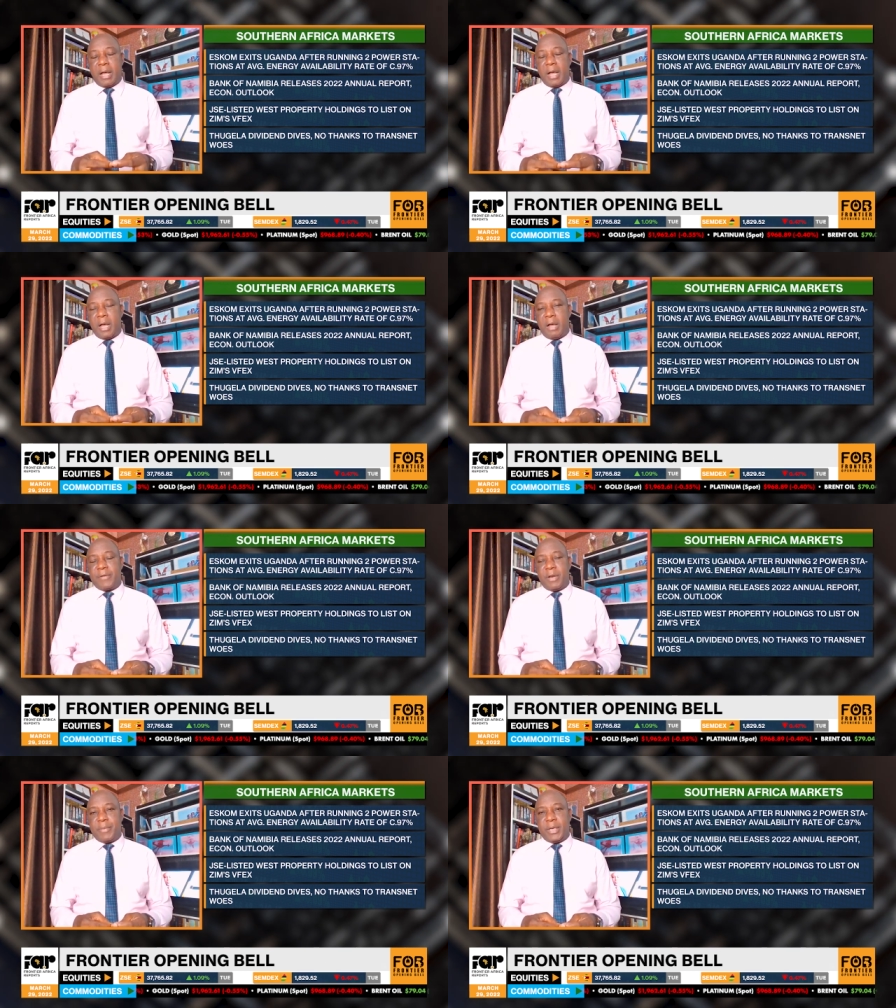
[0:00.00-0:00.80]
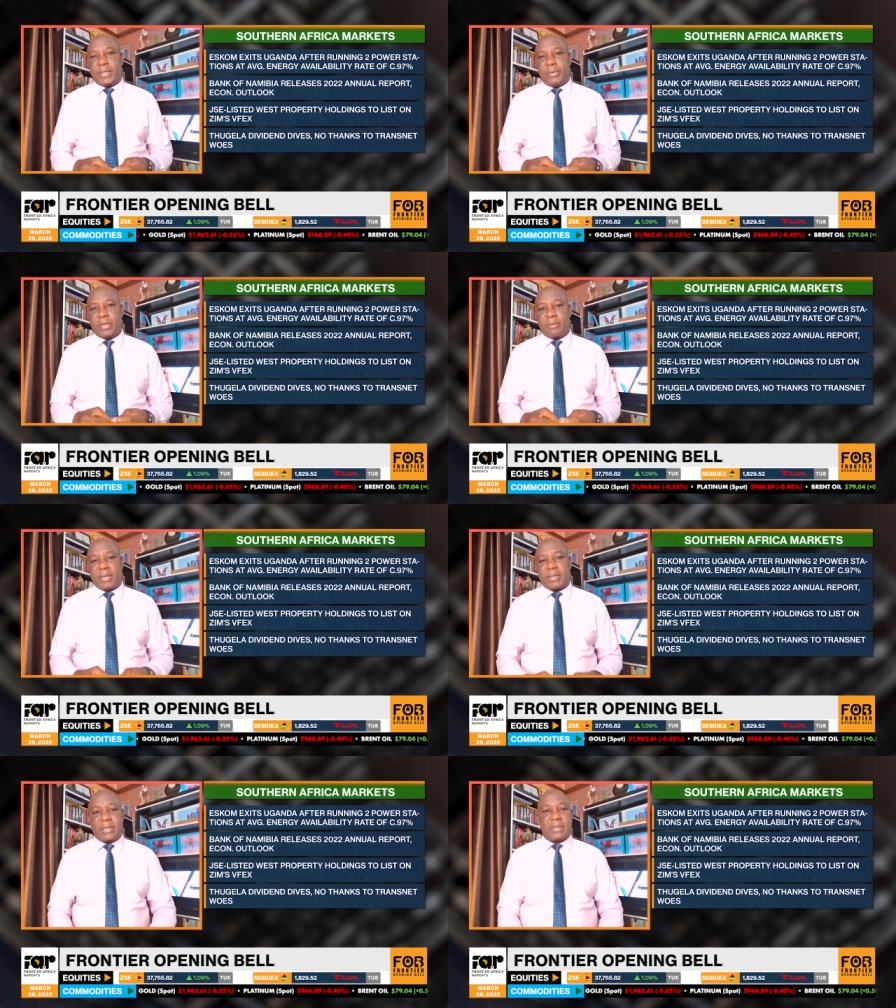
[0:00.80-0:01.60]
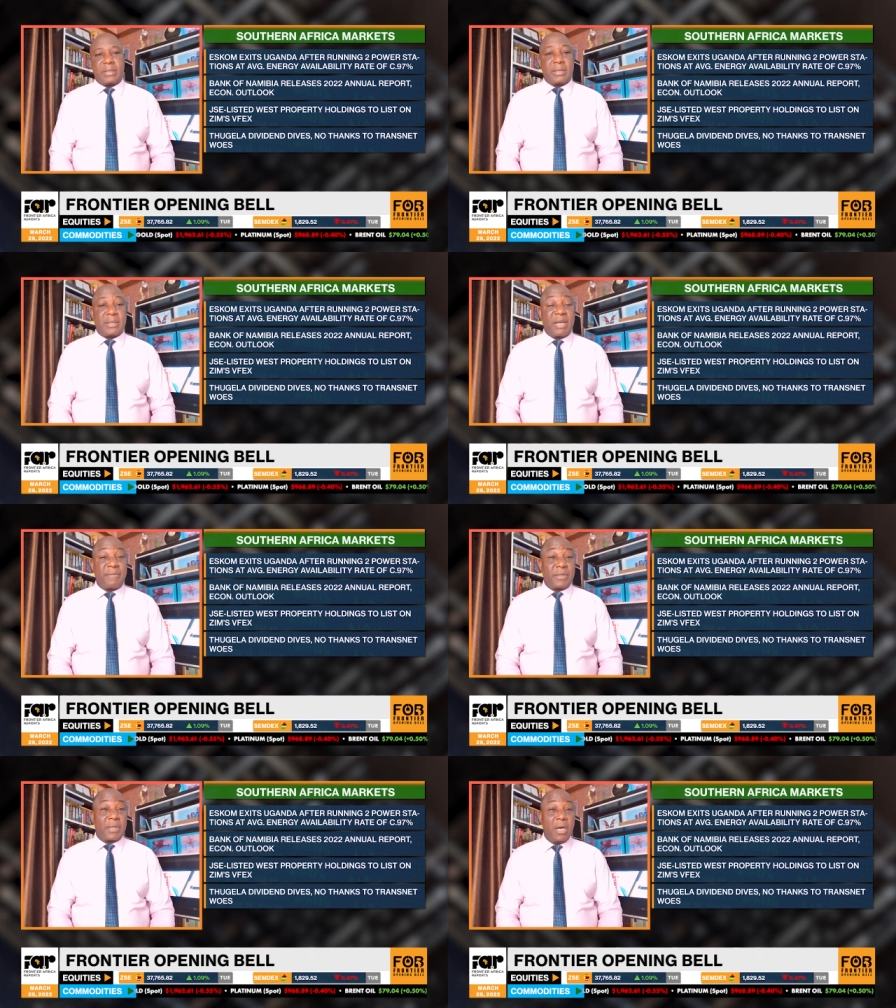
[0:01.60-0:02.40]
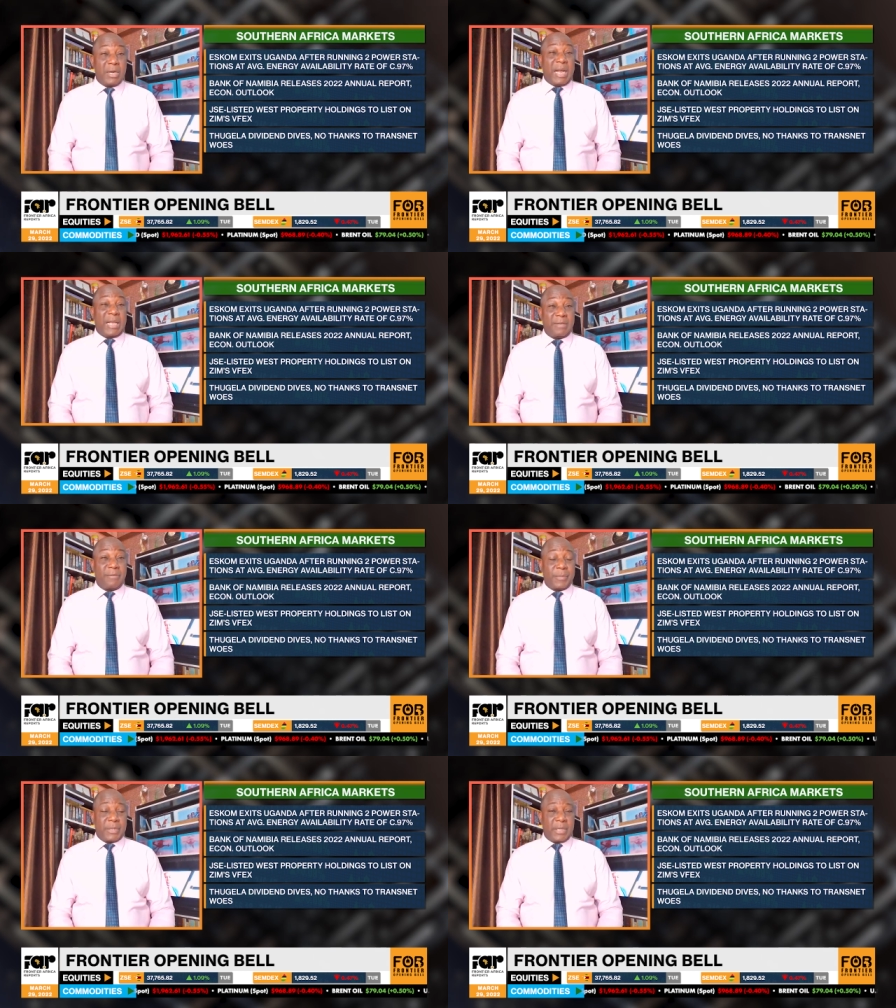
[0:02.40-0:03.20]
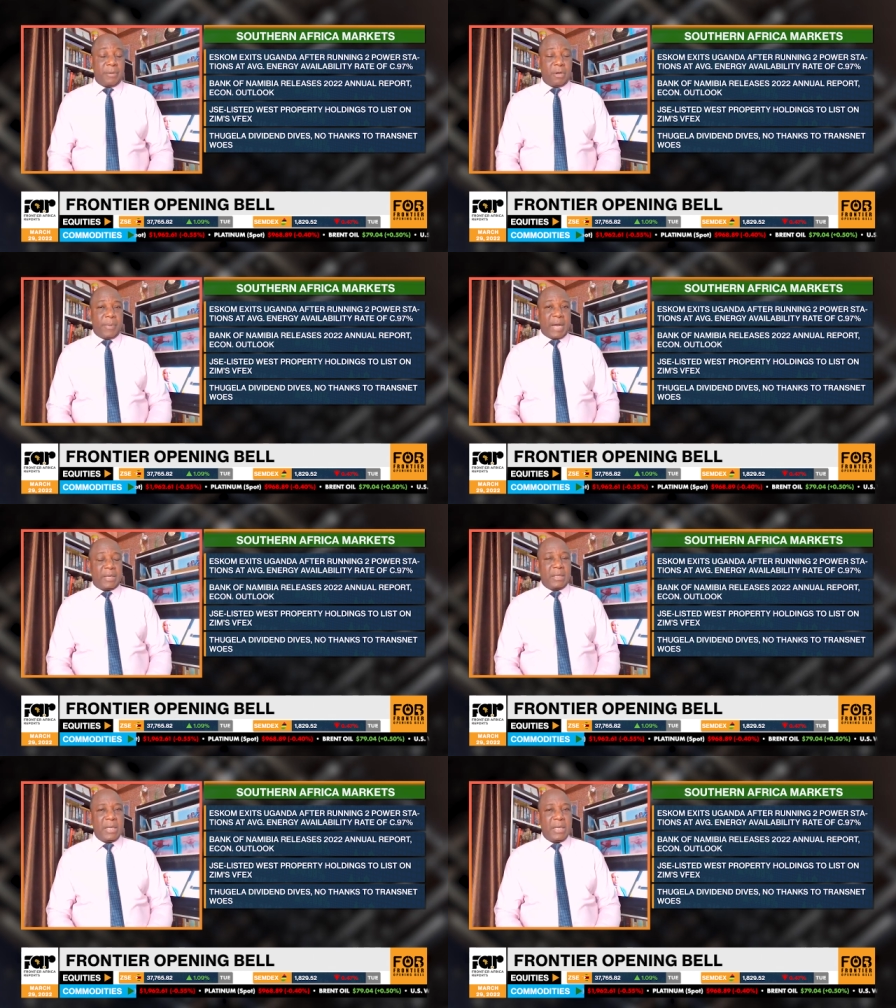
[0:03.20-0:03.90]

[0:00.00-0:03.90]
availability rate about 67 or 97%, of the pardon,